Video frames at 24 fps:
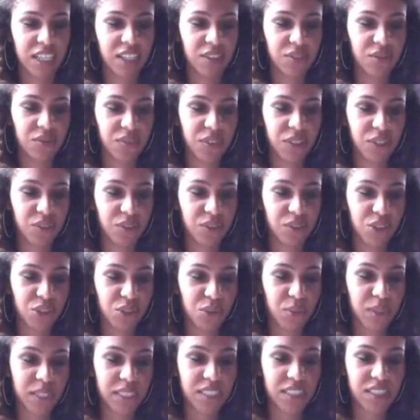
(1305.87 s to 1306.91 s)
He could feel the
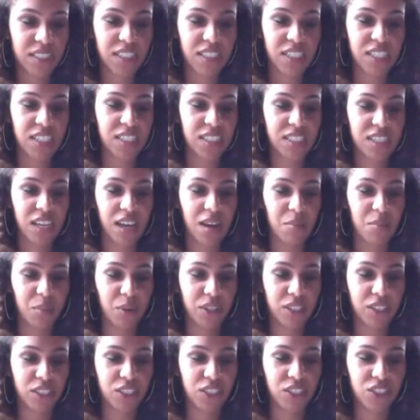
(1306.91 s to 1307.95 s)
sweet sticky
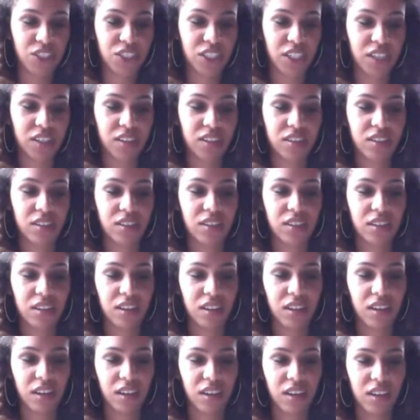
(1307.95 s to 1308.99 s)
sap on his cheek.
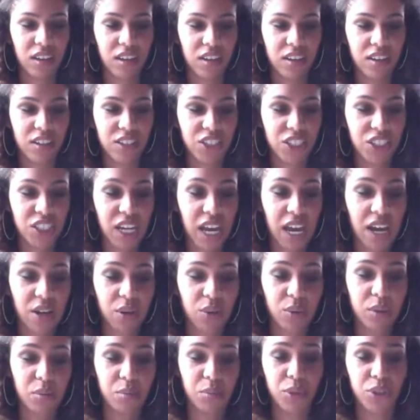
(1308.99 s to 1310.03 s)
The
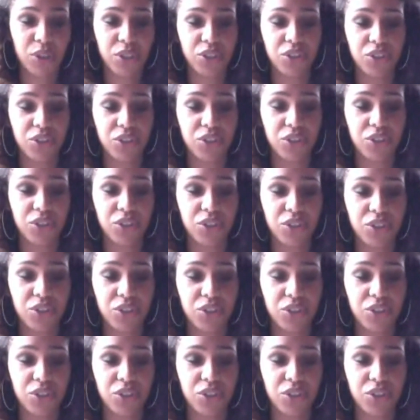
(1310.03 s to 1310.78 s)
shadow emerged.